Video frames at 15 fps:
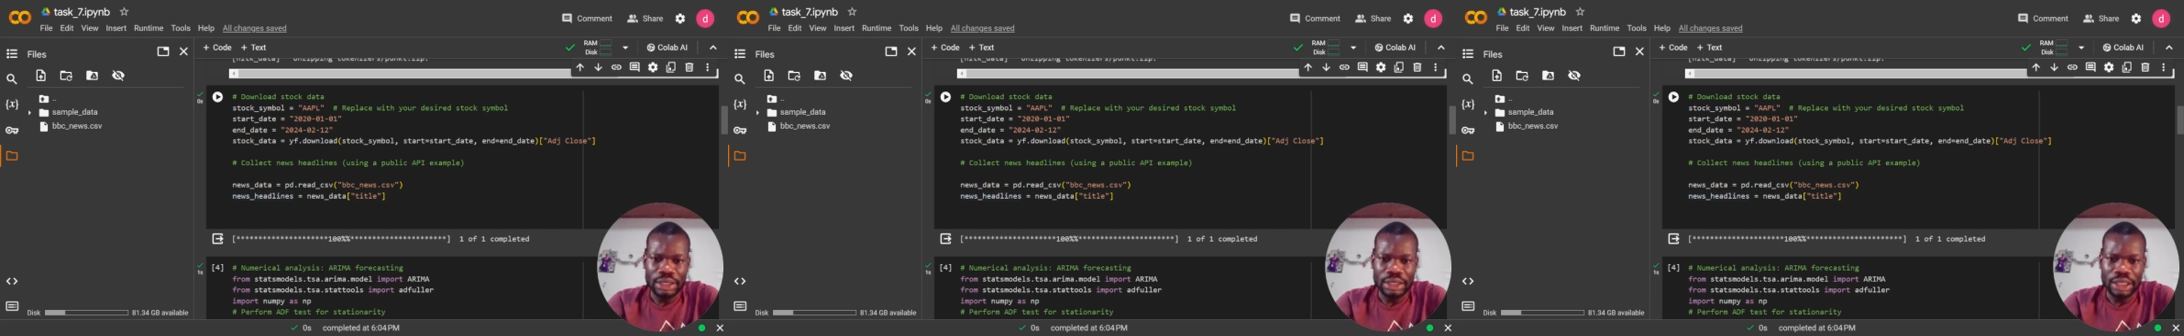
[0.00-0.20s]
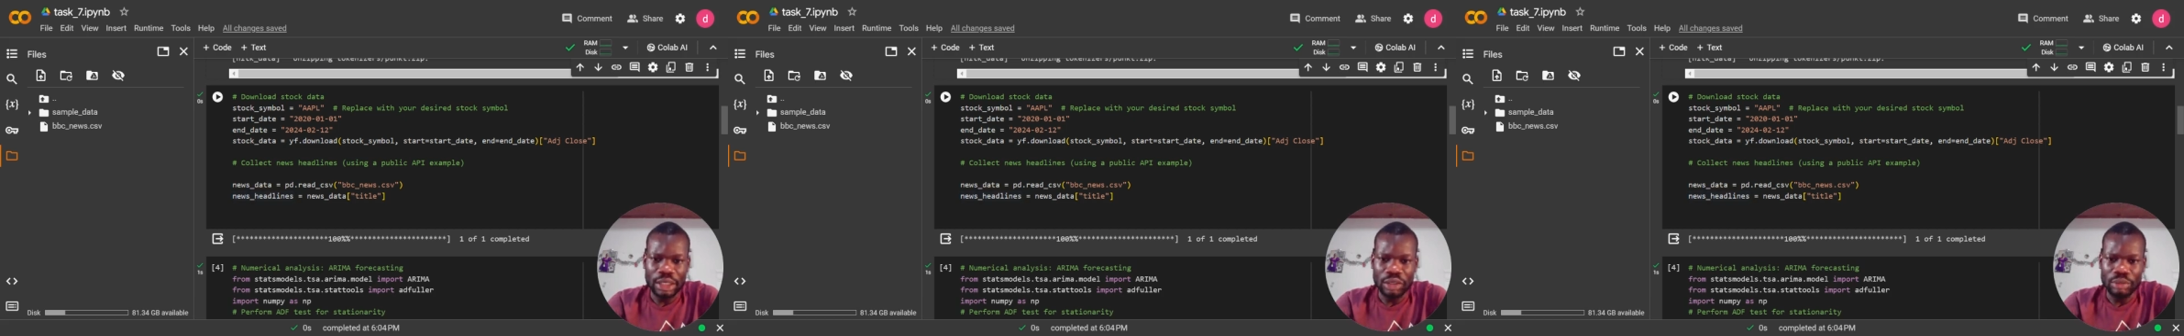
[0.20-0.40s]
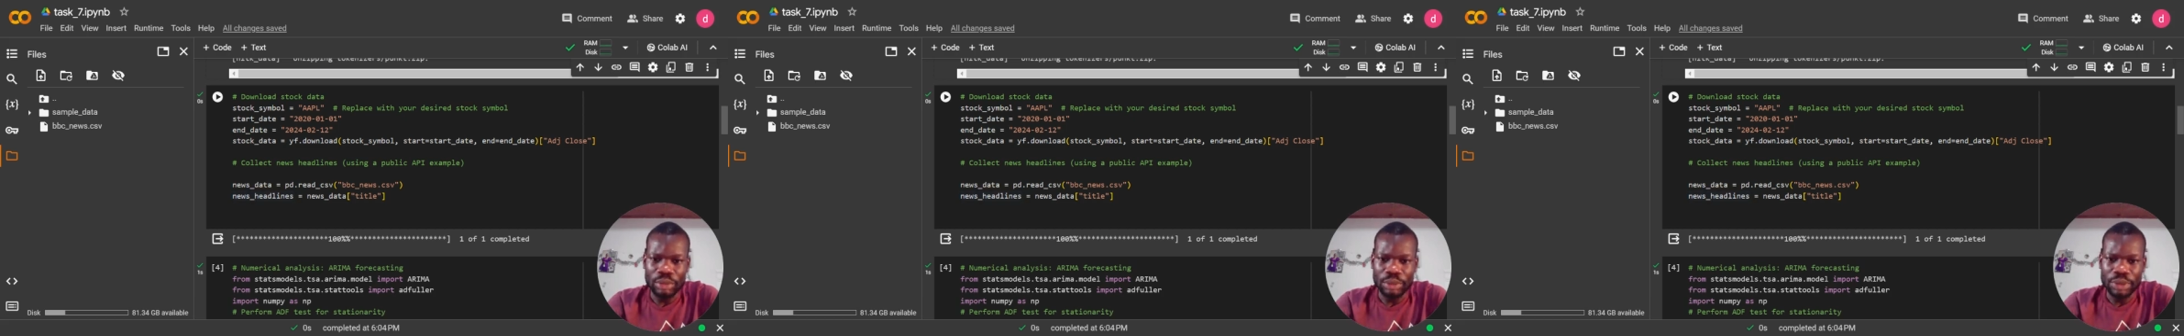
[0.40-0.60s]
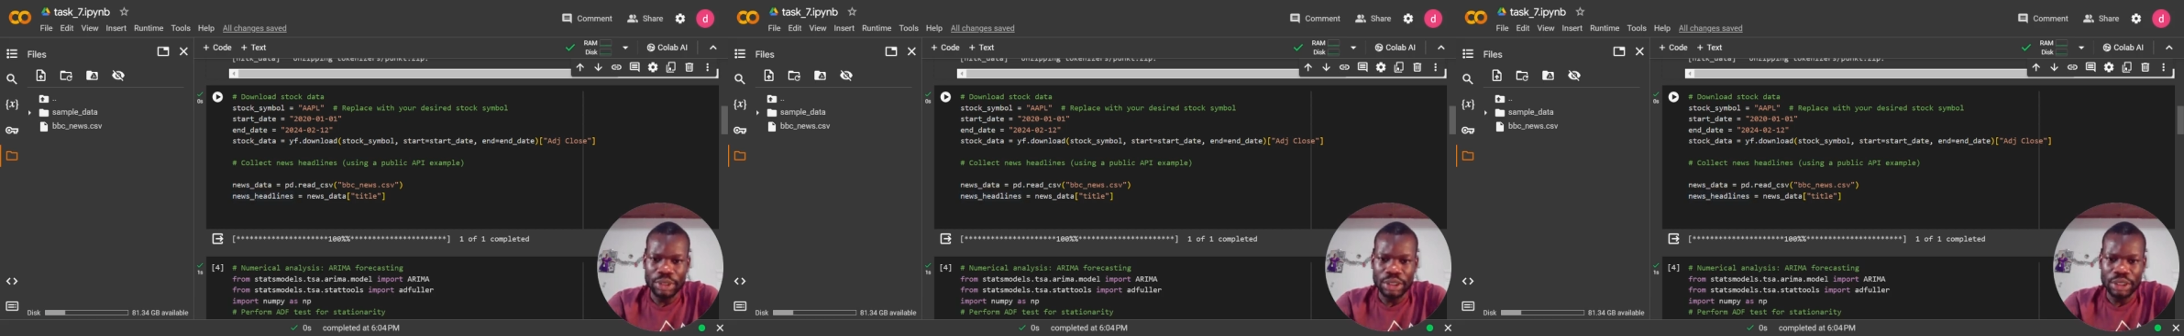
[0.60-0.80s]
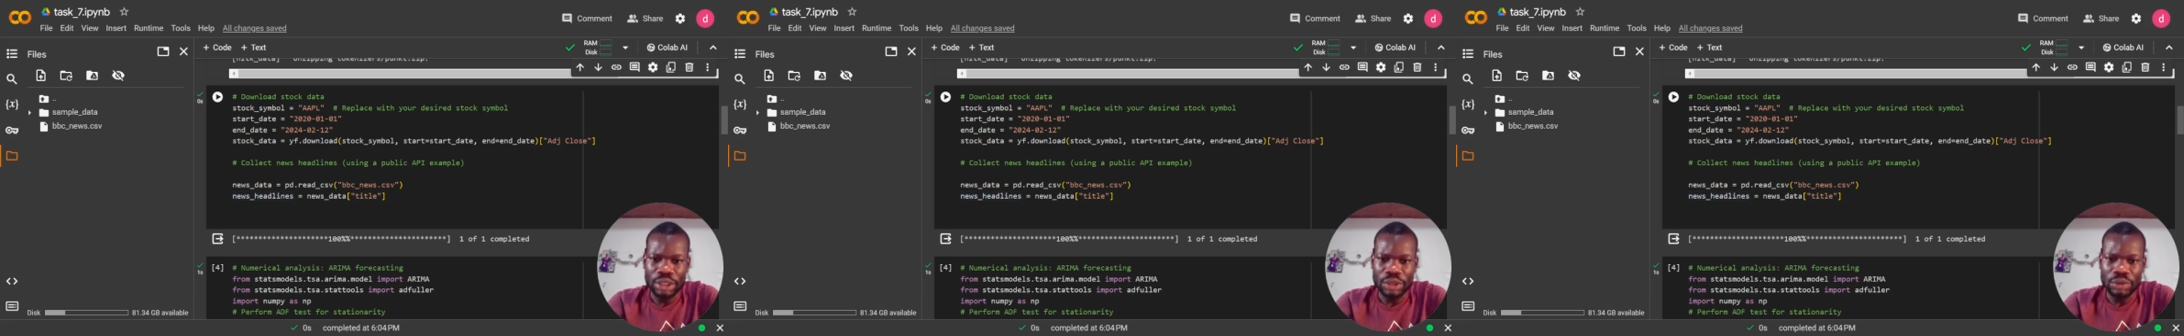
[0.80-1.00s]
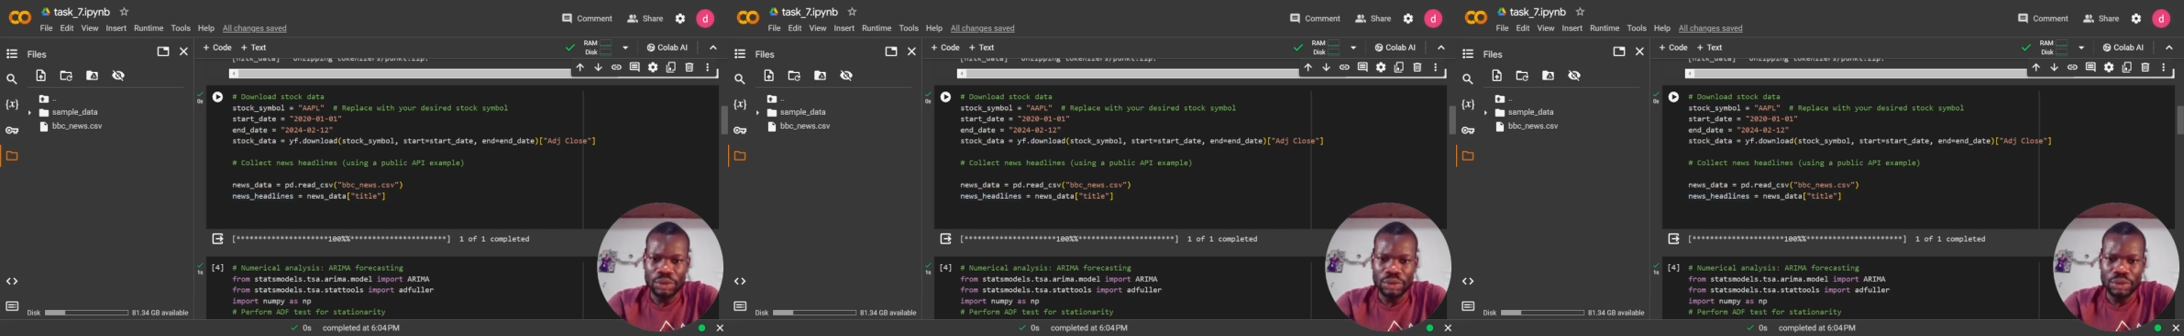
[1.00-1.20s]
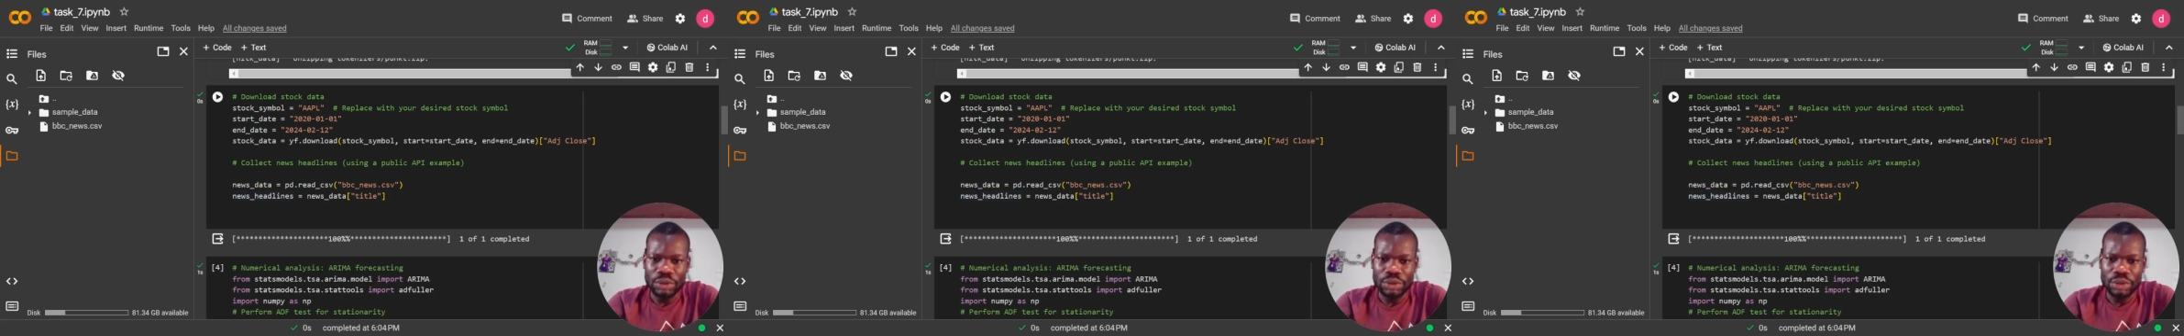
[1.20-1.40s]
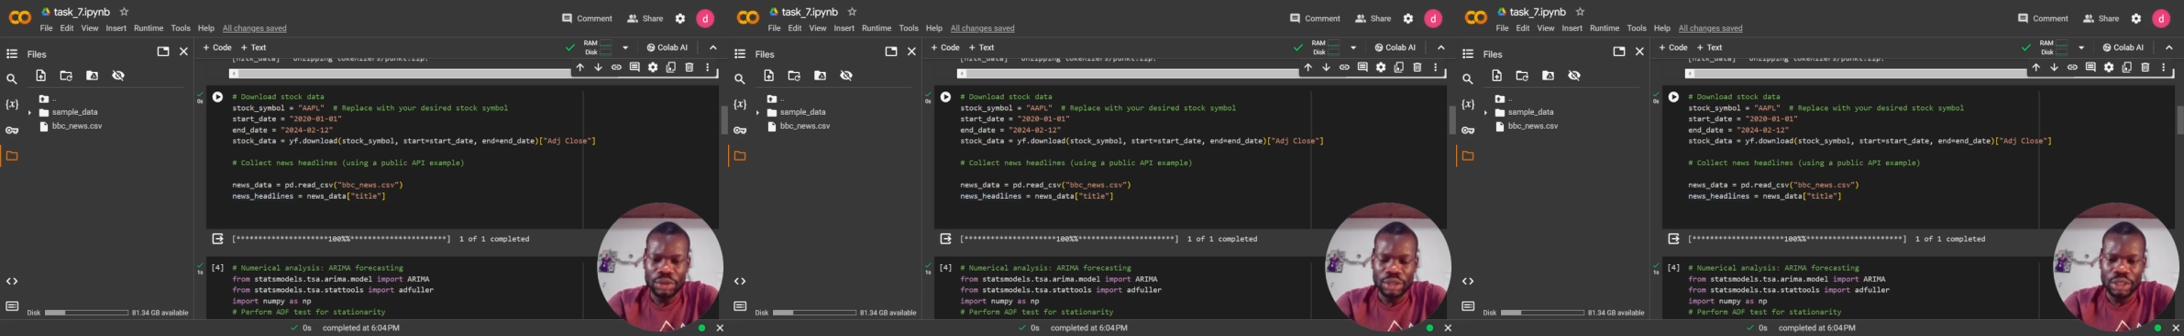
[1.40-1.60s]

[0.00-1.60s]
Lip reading: download BBC News,